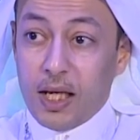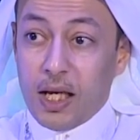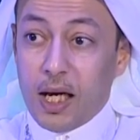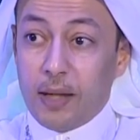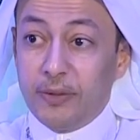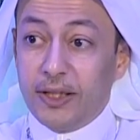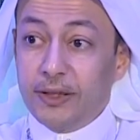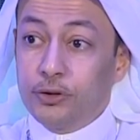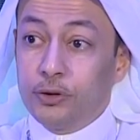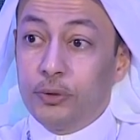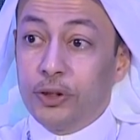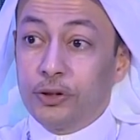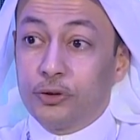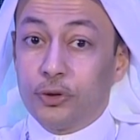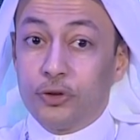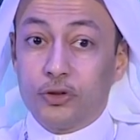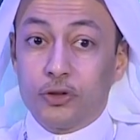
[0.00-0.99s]
I'm not
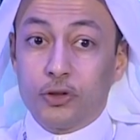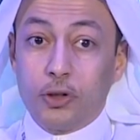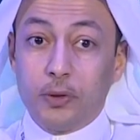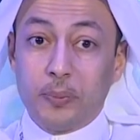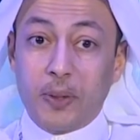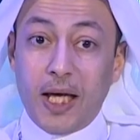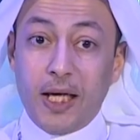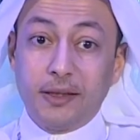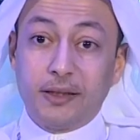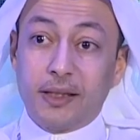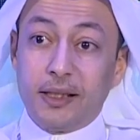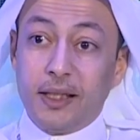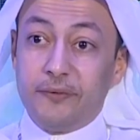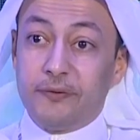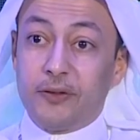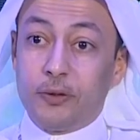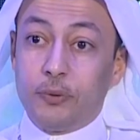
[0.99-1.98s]
going to stop
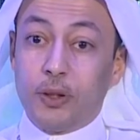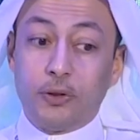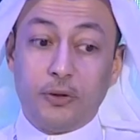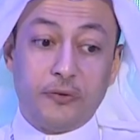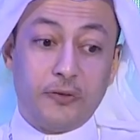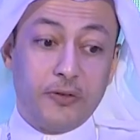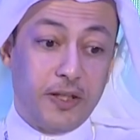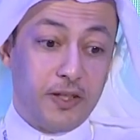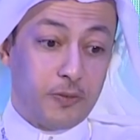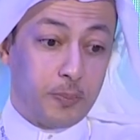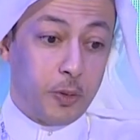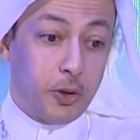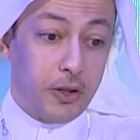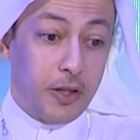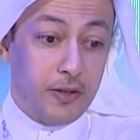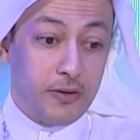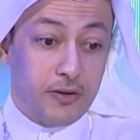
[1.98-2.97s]
at every one of these
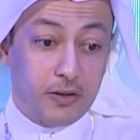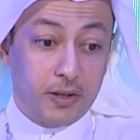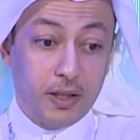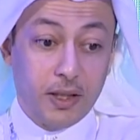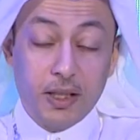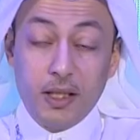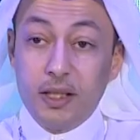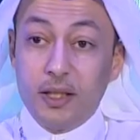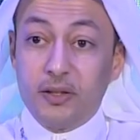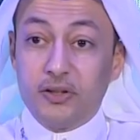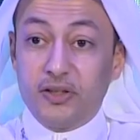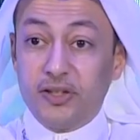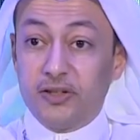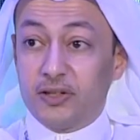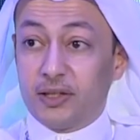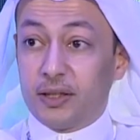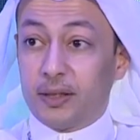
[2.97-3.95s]
points.
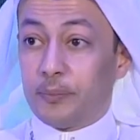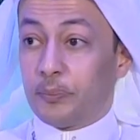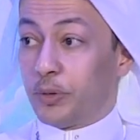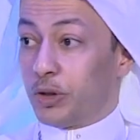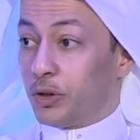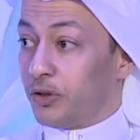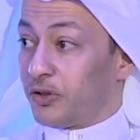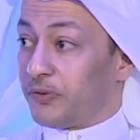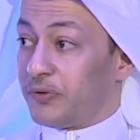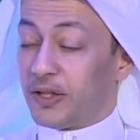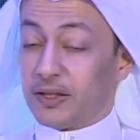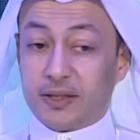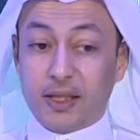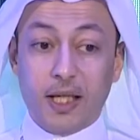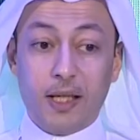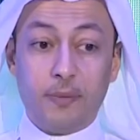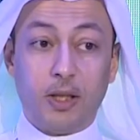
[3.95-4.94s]
Just because of
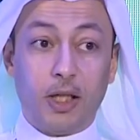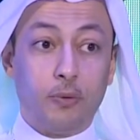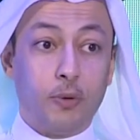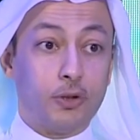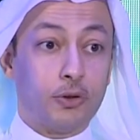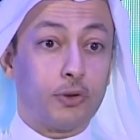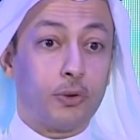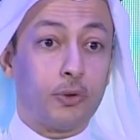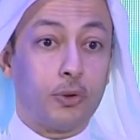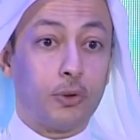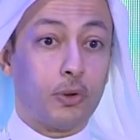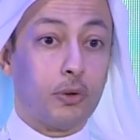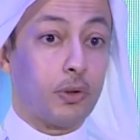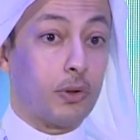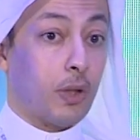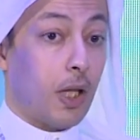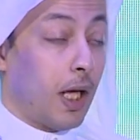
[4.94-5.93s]
the time, I want
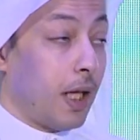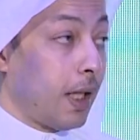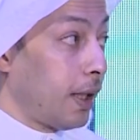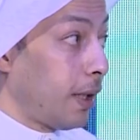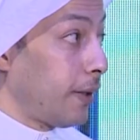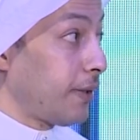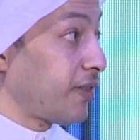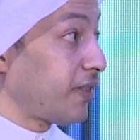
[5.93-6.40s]
to